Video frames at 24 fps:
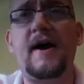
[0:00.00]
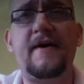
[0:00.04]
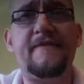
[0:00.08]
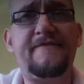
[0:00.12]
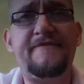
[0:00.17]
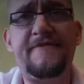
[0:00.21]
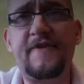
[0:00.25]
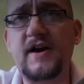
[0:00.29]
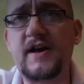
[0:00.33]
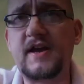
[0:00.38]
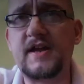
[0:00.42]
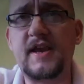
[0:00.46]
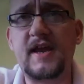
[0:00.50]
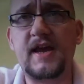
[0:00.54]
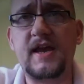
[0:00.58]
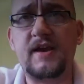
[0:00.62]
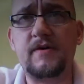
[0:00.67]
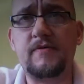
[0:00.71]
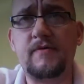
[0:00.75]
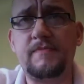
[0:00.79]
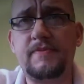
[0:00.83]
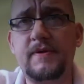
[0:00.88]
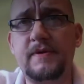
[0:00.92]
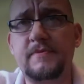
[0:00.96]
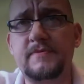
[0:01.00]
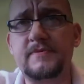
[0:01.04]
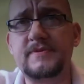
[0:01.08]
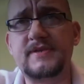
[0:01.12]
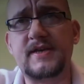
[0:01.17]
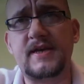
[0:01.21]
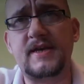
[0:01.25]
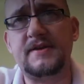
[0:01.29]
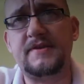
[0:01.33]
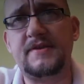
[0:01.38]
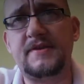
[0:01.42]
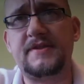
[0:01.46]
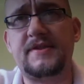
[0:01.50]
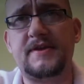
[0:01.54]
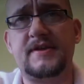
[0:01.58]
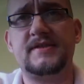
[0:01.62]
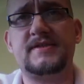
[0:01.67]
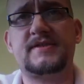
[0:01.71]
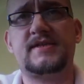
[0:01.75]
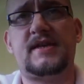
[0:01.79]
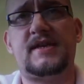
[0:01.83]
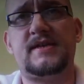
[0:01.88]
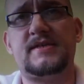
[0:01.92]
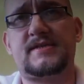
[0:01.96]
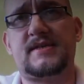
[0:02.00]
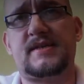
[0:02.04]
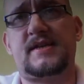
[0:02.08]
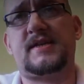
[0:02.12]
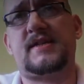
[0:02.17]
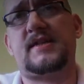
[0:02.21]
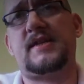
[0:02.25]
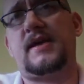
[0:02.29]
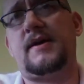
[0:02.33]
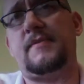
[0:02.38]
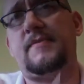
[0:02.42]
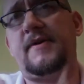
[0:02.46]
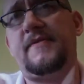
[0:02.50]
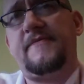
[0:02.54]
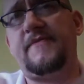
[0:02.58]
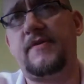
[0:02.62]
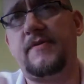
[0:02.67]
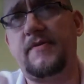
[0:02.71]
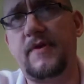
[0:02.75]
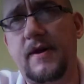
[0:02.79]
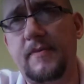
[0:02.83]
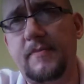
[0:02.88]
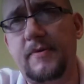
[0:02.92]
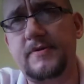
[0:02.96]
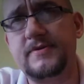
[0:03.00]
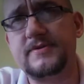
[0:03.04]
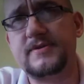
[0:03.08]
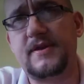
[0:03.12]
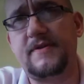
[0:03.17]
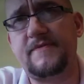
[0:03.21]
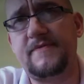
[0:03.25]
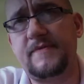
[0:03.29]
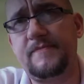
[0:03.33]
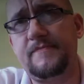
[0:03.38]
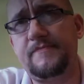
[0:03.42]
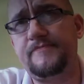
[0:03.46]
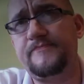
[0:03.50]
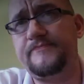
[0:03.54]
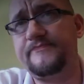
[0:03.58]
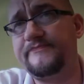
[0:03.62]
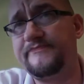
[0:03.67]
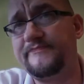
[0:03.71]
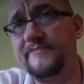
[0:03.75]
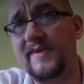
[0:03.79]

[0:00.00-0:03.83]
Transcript: I fucking hate it when people say that things taste like they come out of your grandma's oven.